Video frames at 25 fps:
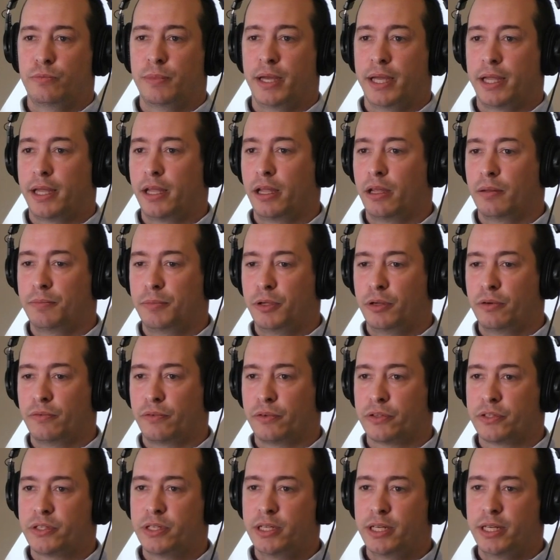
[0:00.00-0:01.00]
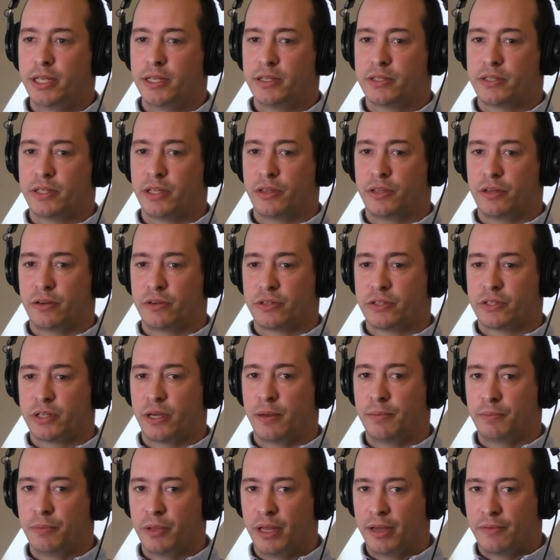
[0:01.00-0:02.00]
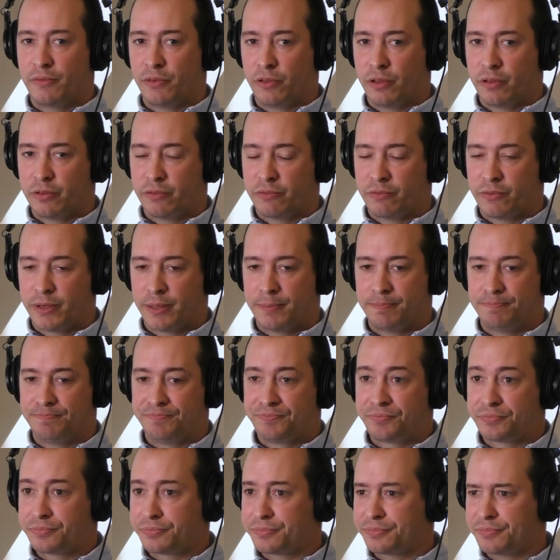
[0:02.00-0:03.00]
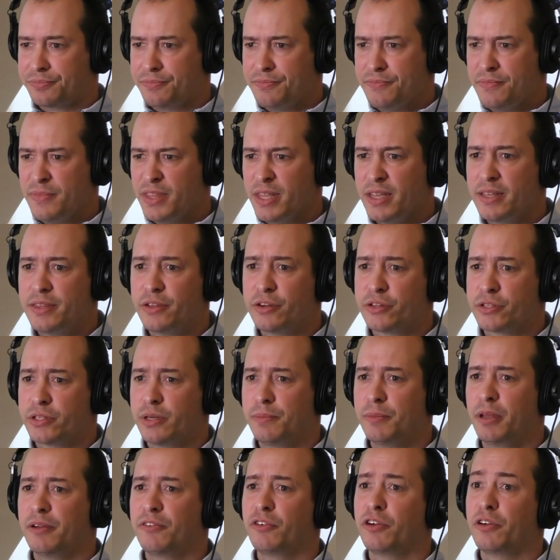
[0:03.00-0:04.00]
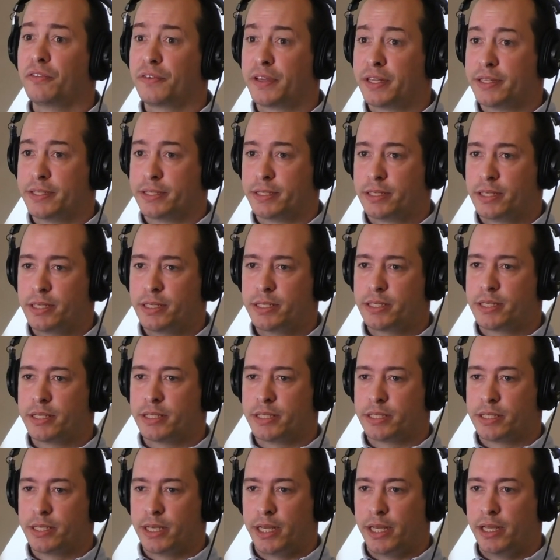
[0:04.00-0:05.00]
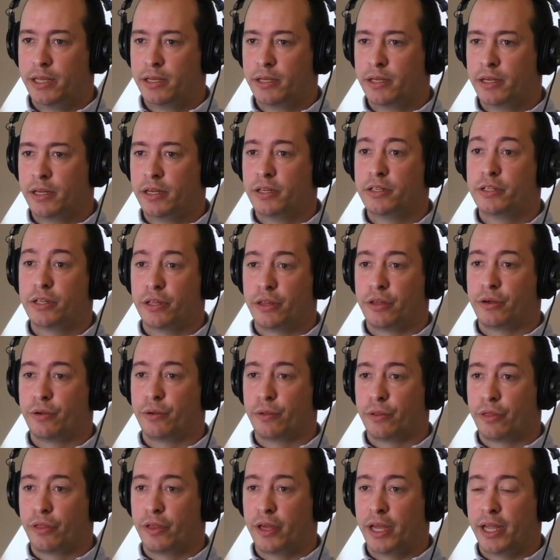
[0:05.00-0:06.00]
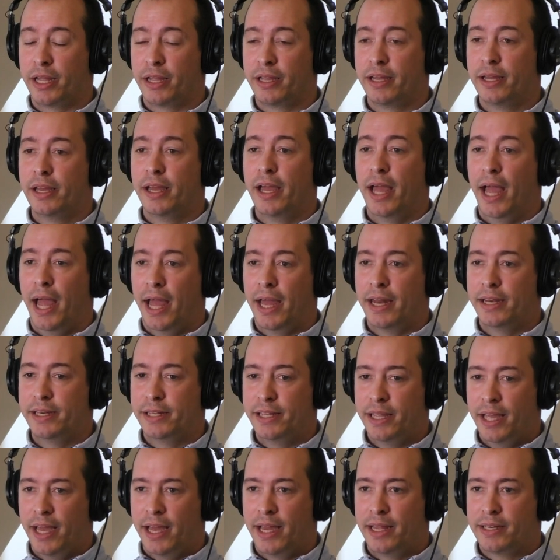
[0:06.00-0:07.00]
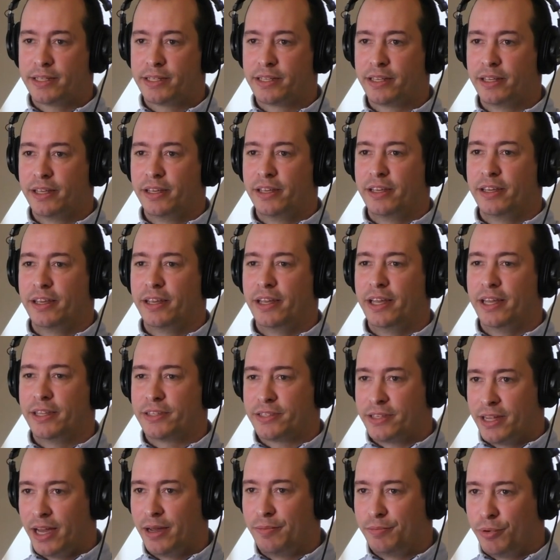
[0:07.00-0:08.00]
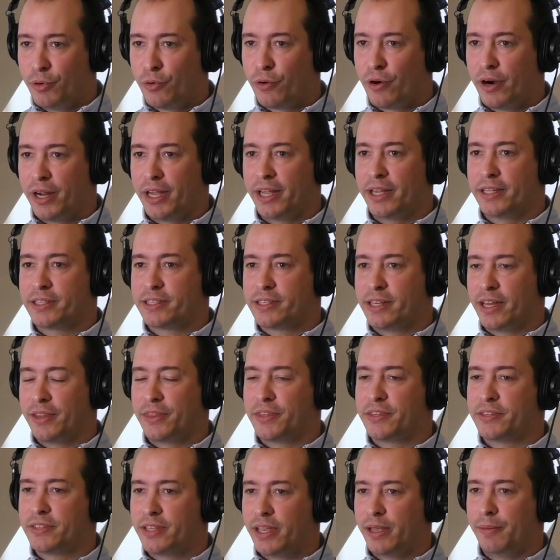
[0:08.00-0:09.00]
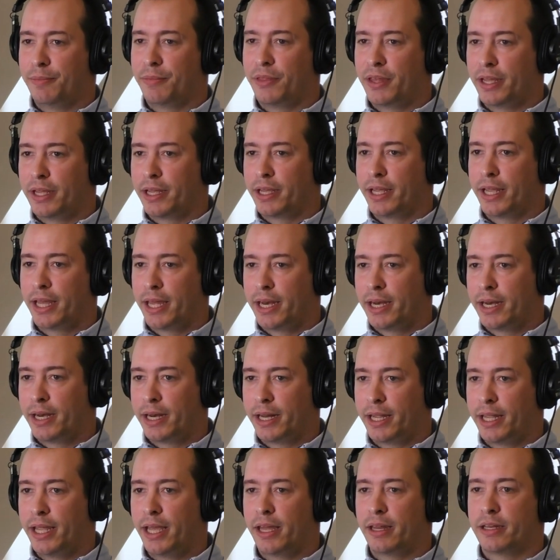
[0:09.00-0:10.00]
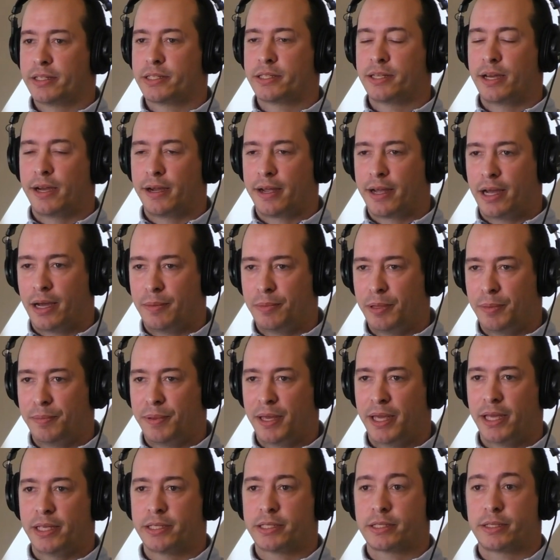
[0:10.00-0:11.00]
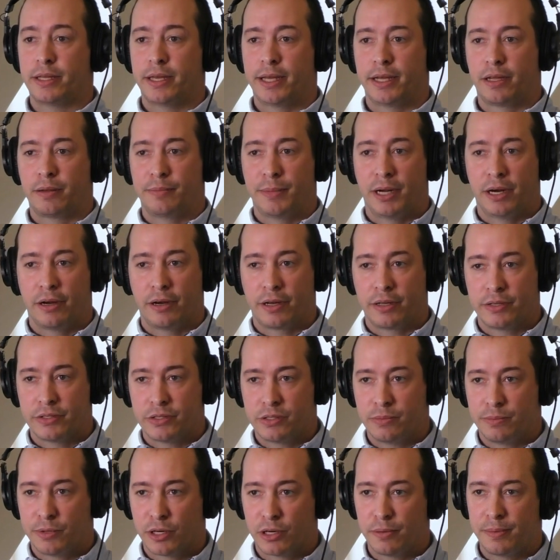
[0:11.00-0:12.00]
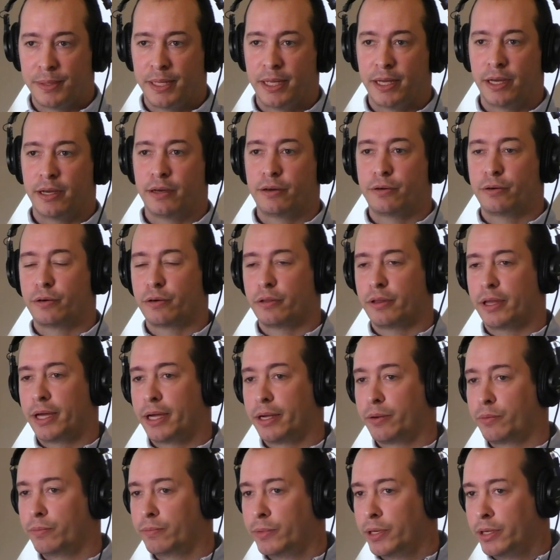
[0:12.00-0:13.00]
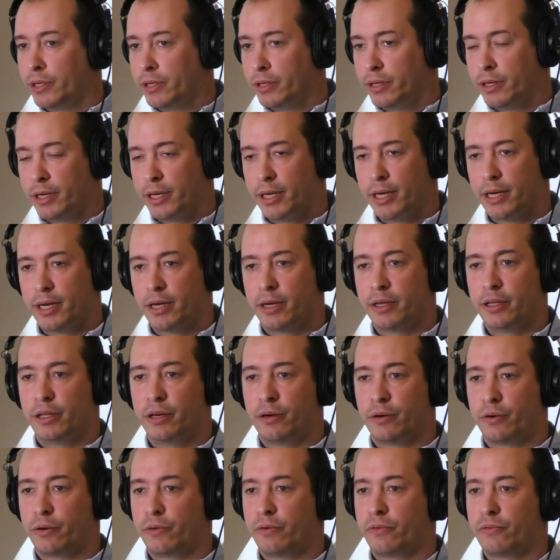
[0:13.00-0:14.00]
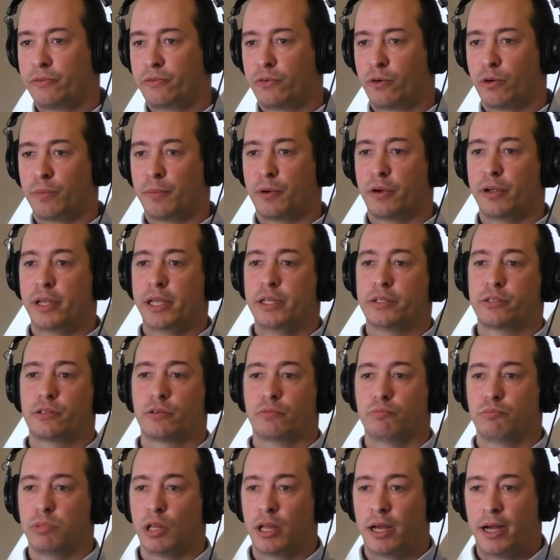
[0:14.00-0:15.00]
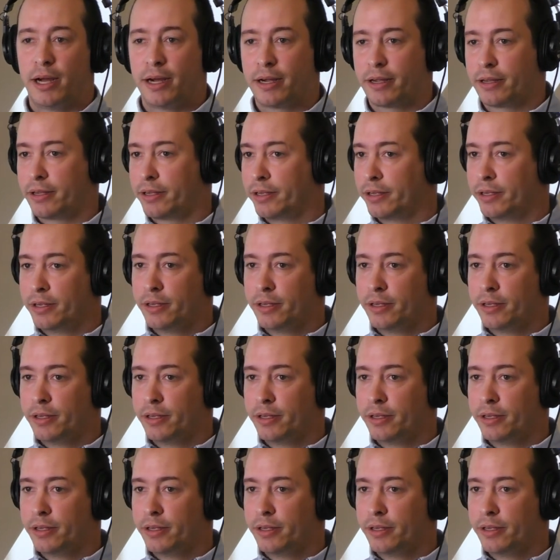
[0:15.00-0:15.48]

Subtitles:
making a beautiful city is that there's some level of consistency to the whole thing, and yet it's not boring. It's not the same thing again and again. It's not copy paste like American suburbia or like former Eastern Bloc